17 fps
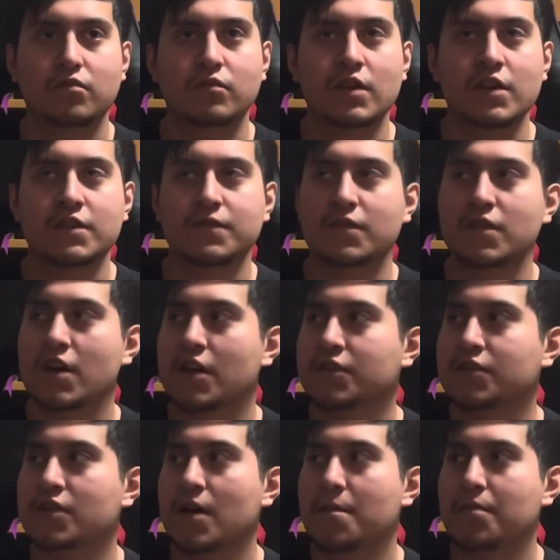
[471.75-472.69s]
thanks for the
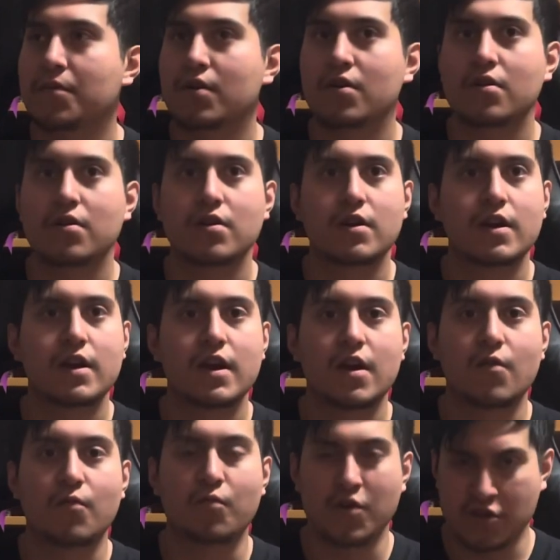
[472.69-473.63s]
heads up,
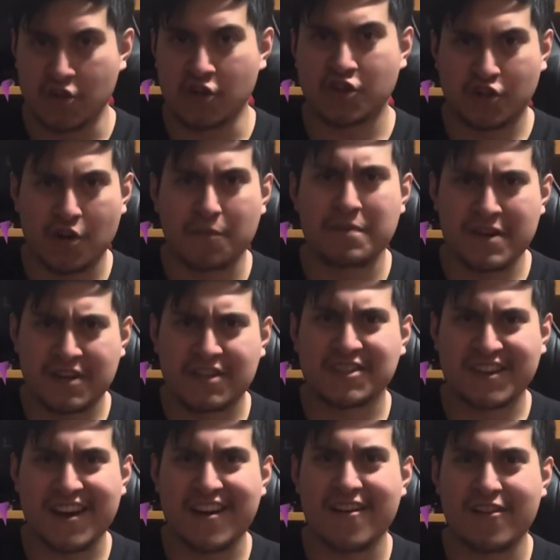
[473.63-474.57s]
when you should be
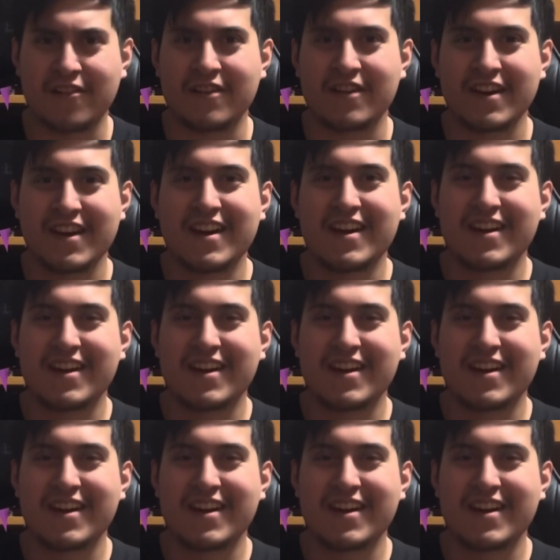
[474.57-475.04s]
scared.